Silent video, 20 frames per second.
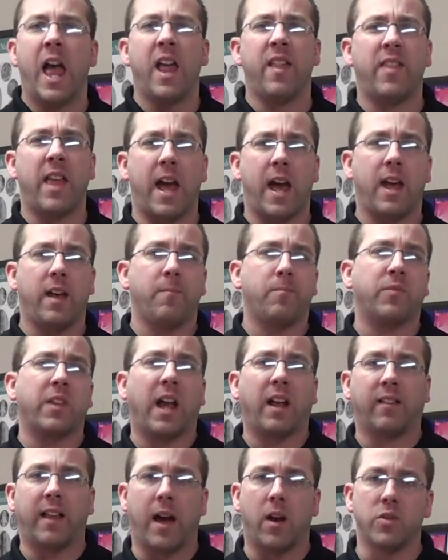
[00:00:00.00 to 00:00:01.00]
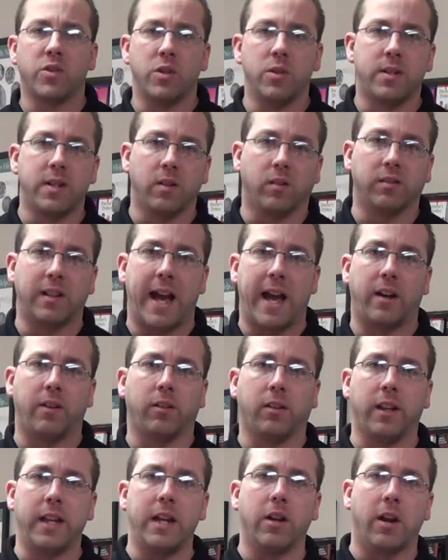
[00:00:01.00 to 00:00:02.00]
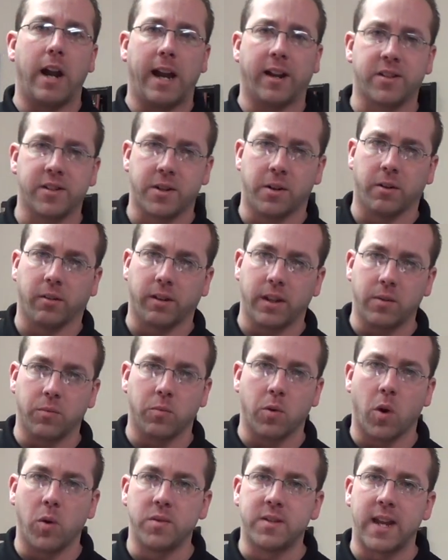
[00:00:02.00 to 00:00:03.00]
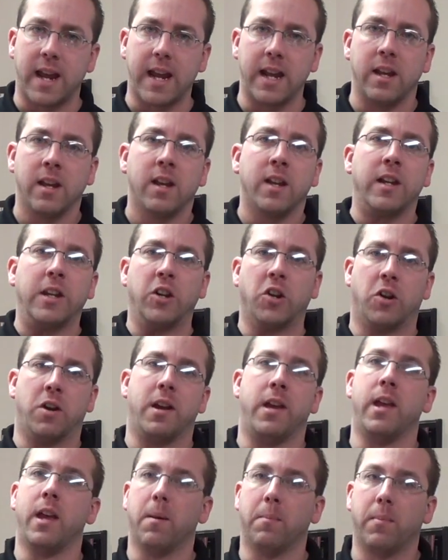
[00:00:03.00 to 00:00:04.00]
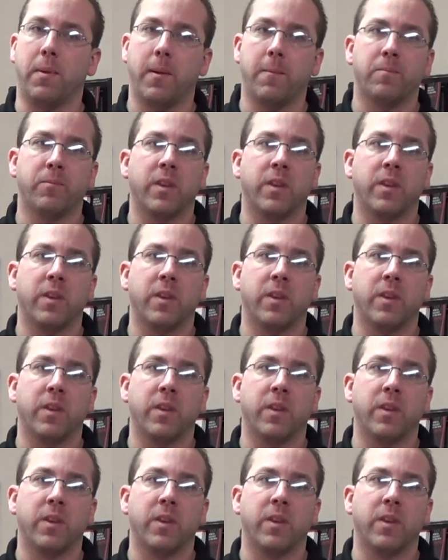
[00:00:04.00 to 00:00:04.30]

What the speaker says: and that allows you to laterally or externally rotate your hip.